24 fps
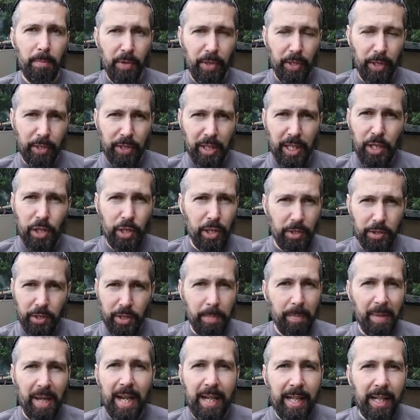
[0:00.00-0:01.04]
The t-shirts
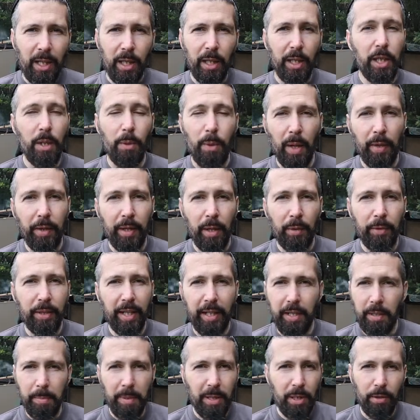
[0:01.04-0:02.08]
can be any color you want though.
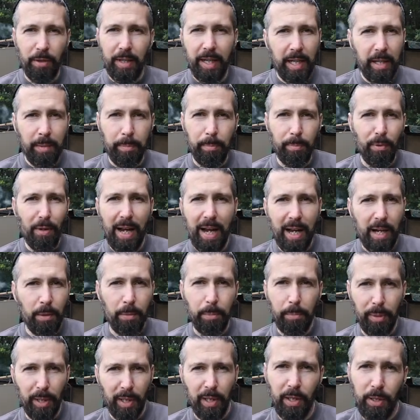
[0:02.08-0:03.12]
They can be green,
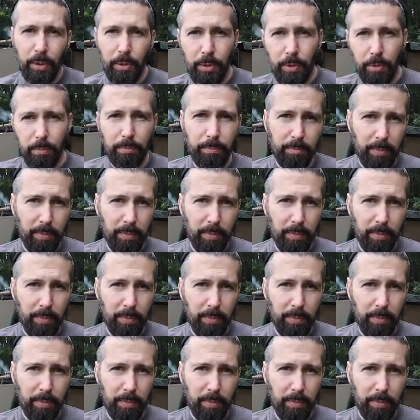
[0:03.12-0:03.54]
brown, blue,